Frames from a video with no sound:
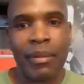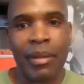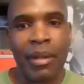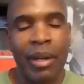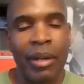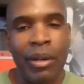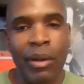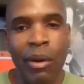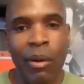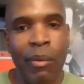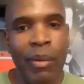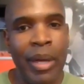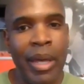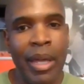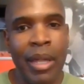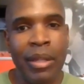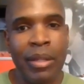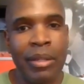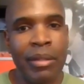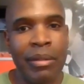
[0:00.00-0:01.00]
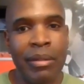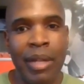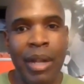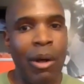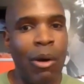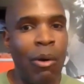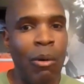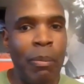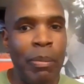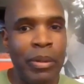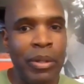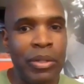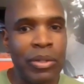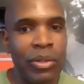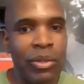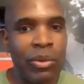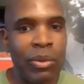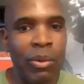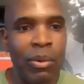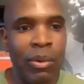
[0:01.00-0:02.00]
I go in and I open the
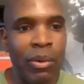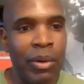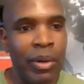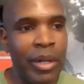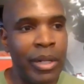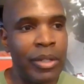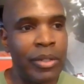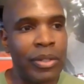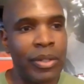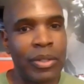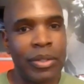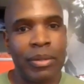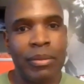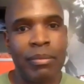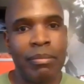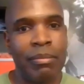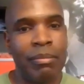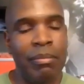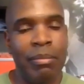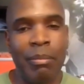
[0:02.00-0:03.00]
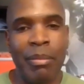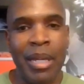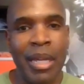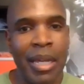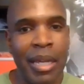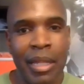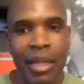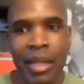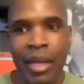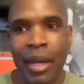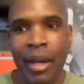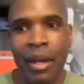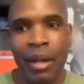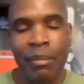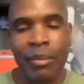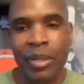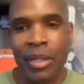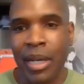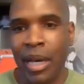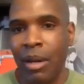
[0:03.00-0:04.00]
store, and it's just me in there, and
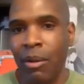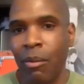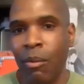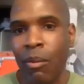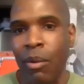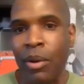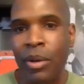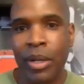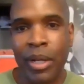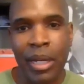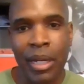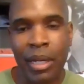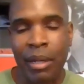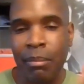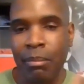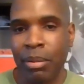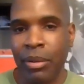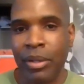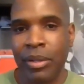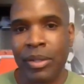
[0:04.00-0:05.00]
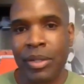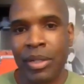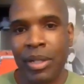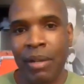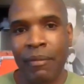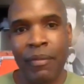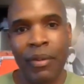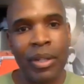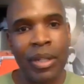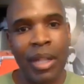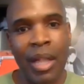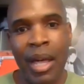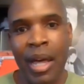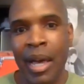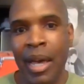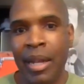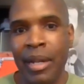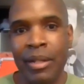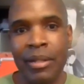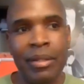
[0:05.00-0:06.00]
I'm just kind of working and putting stuff
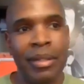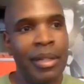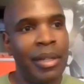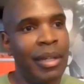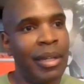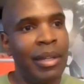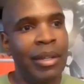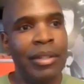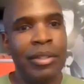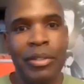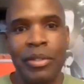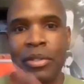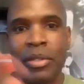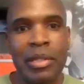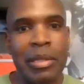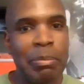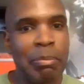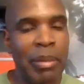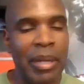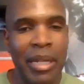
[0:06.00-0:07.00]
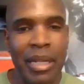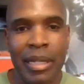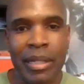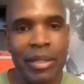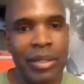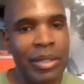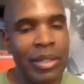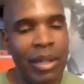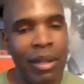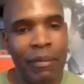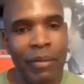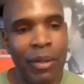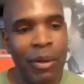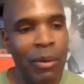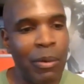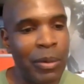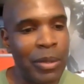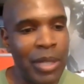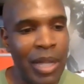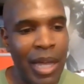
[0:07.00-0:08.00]
online and just spinning stuff the
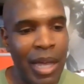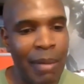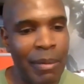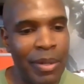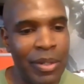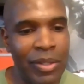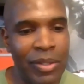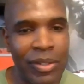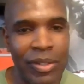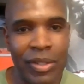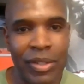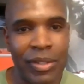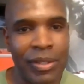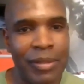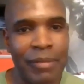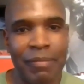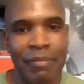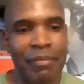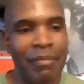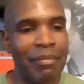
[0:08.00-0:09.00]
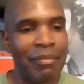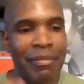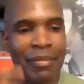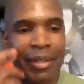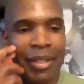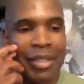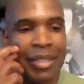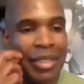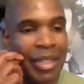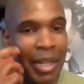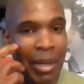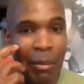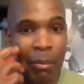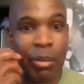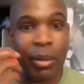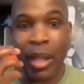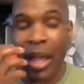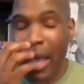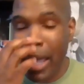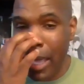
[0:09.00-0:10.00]
whole time, and it's just like a
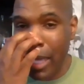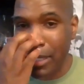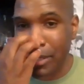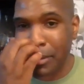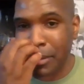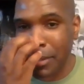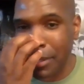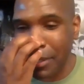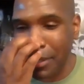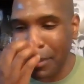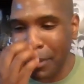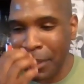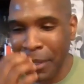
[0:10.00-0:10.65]
blast.